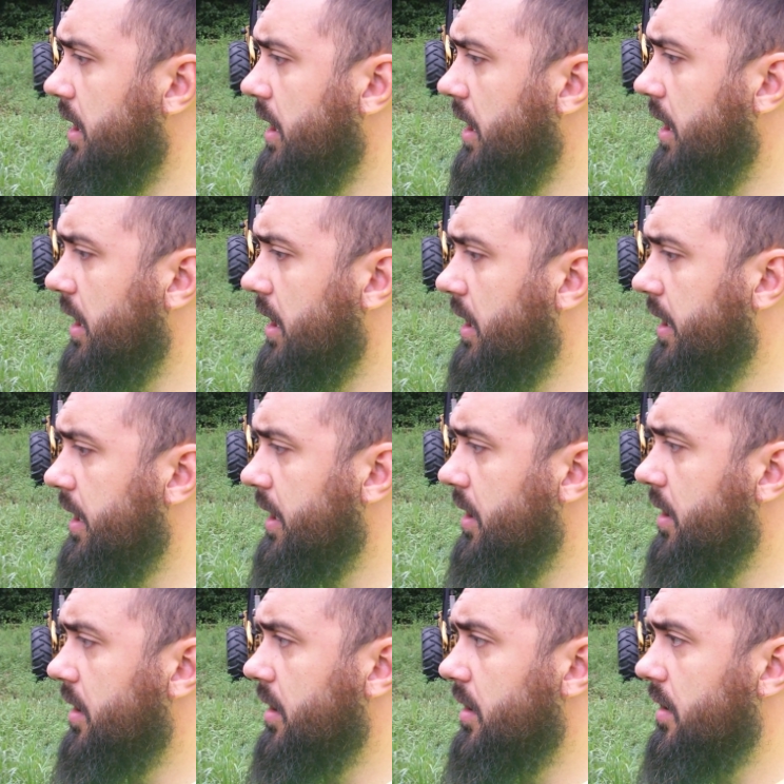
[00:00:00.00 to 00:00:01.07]

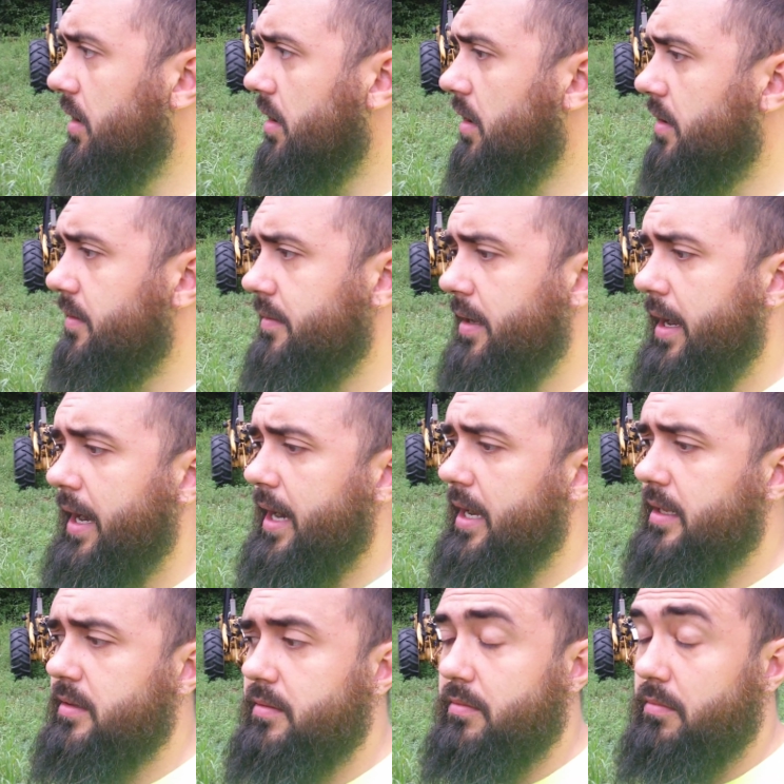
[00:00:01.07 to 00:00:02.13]
Here
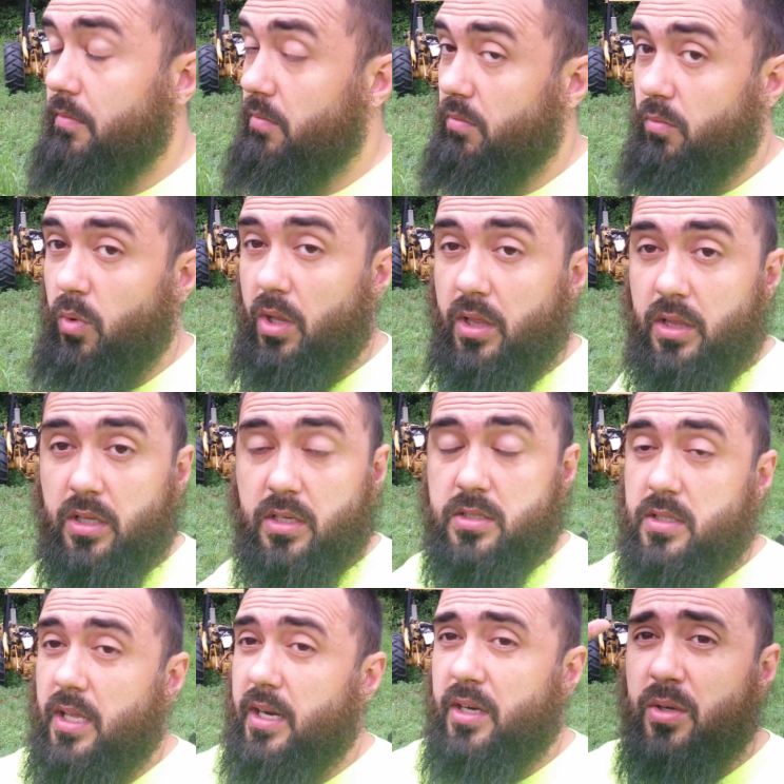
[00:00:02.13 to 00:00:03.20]
had what
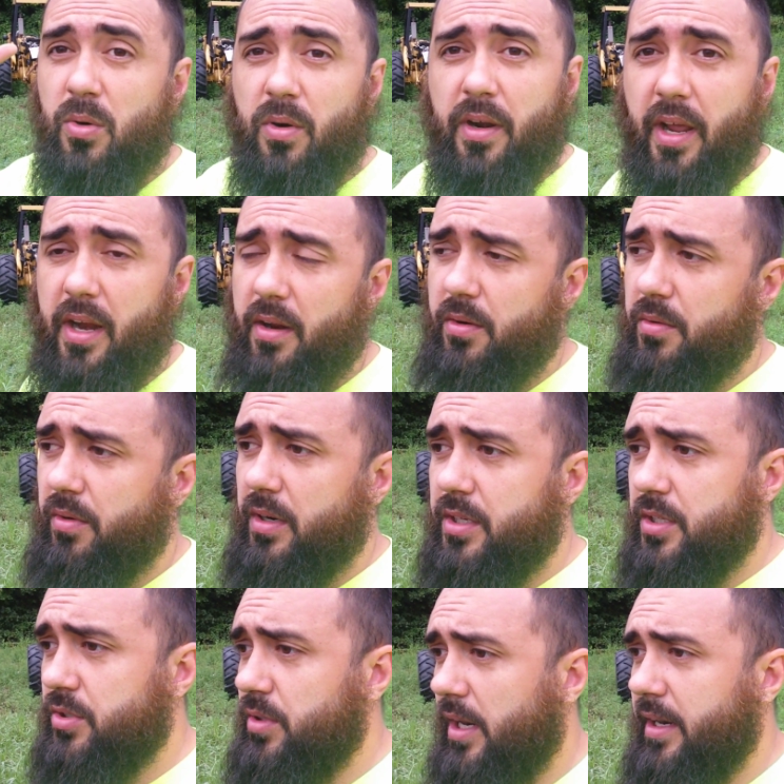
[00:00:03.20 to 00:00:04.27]
looks like a tornado
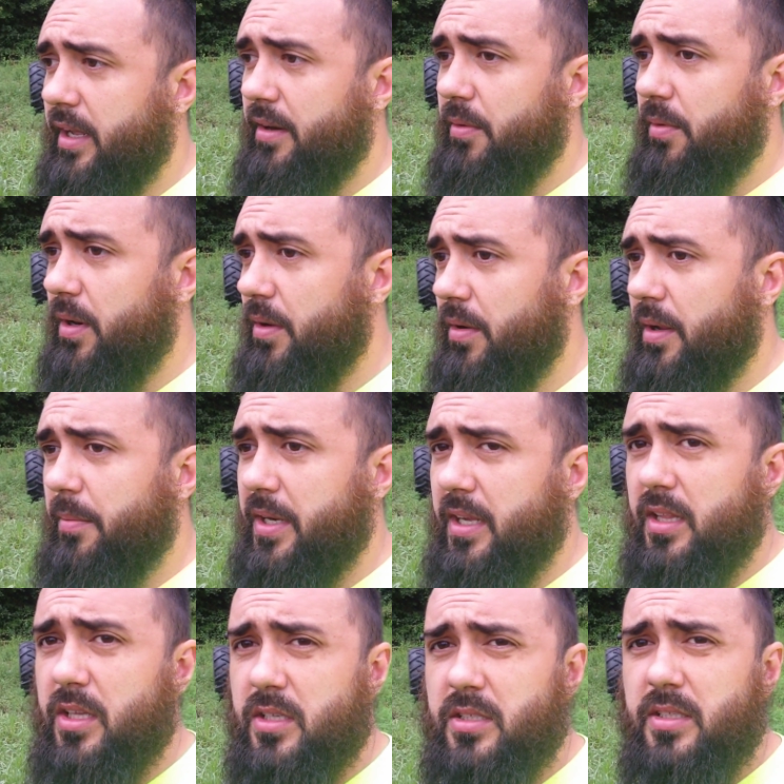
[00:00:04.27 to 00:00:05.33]
just right down the road. I mean, it
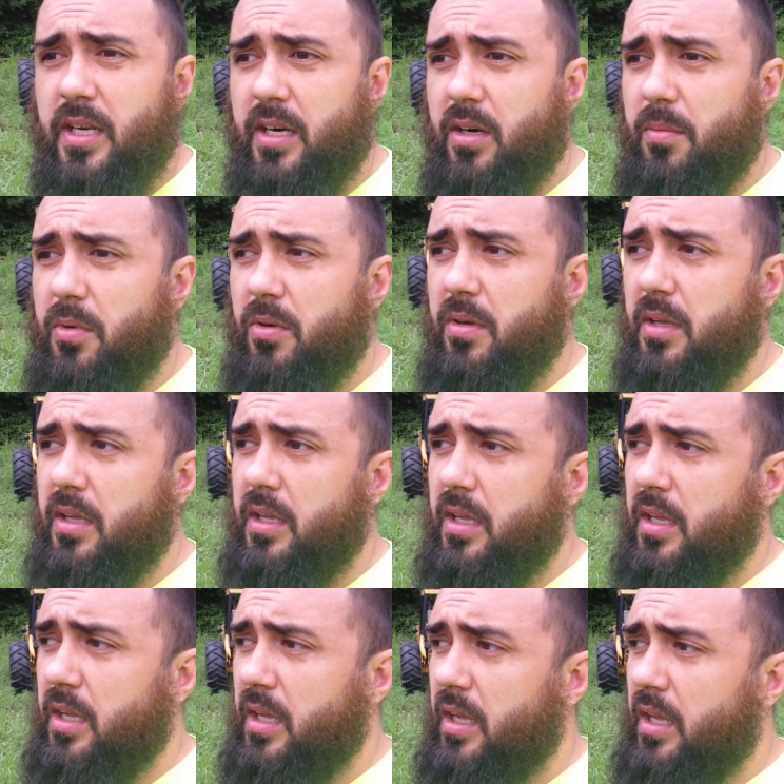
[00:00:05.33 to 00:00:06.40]
looks terrible.
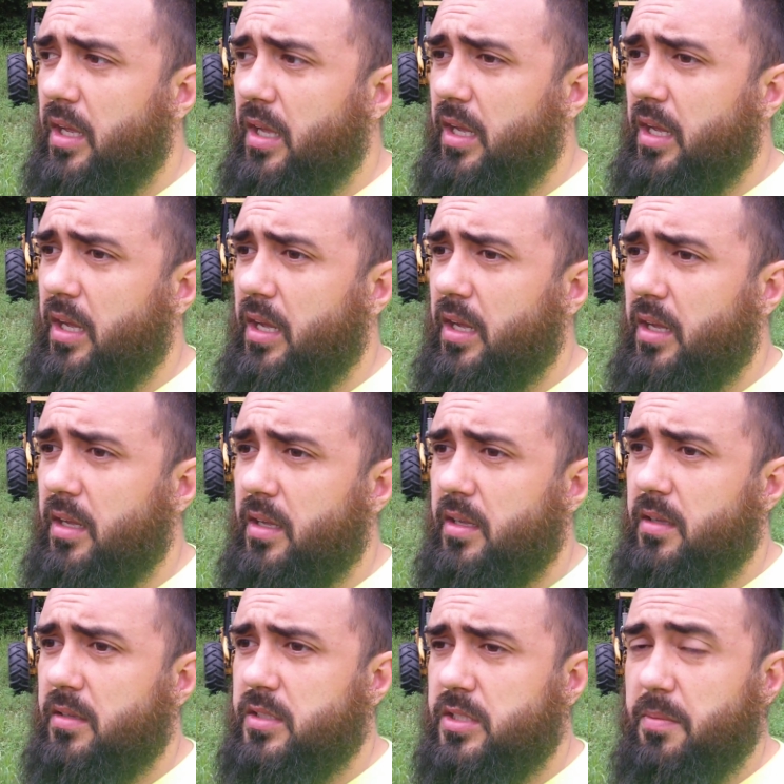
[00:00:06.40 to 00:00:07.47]

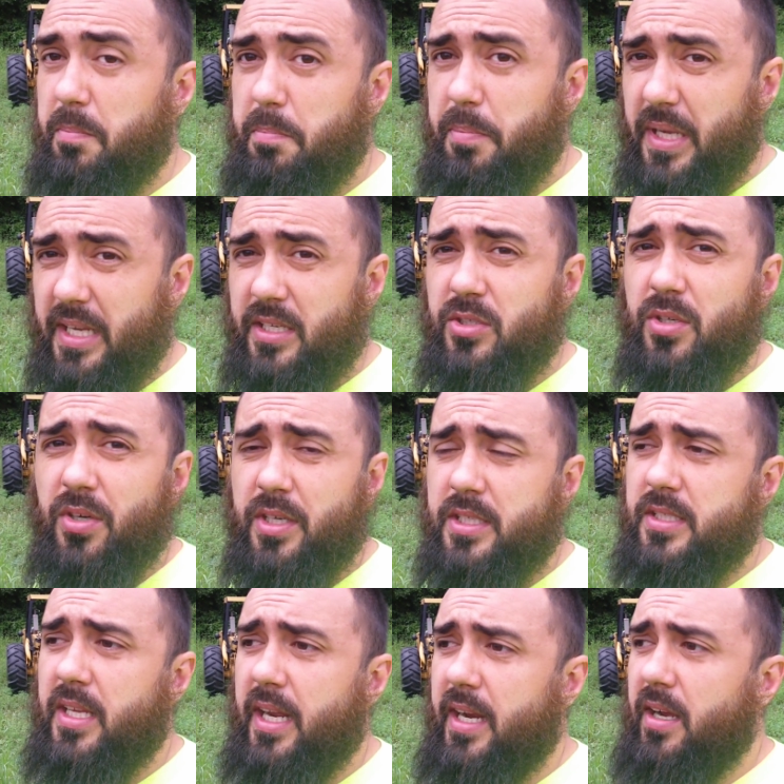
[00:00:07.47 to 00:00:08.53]
Some big
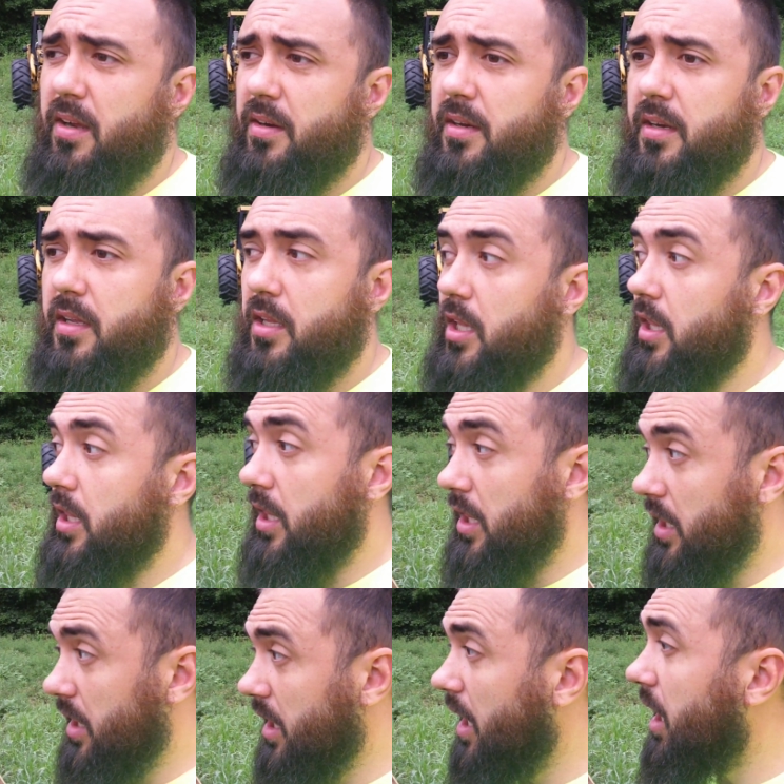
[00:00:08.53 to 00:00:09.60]
trees down.
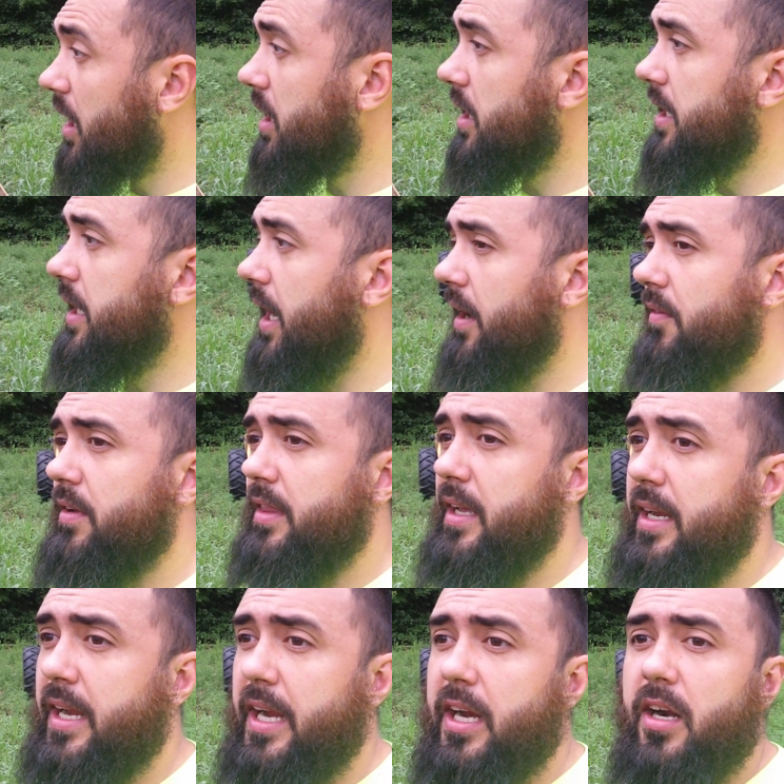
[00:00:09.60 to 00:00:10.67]
Luckily
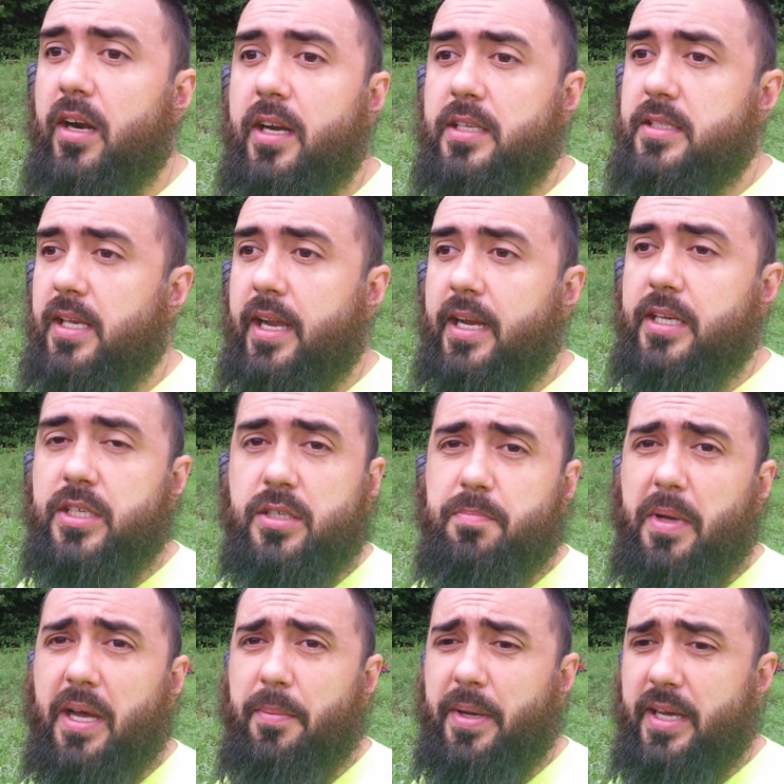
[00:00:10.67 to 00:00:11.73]
everything here, it's like it just
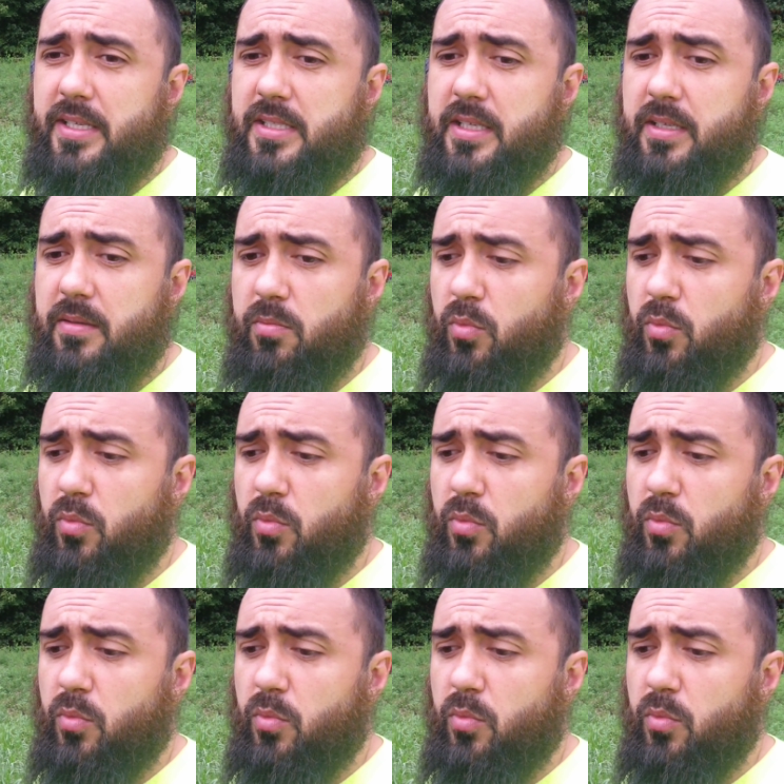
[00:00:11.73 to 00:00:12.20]
bypassed it.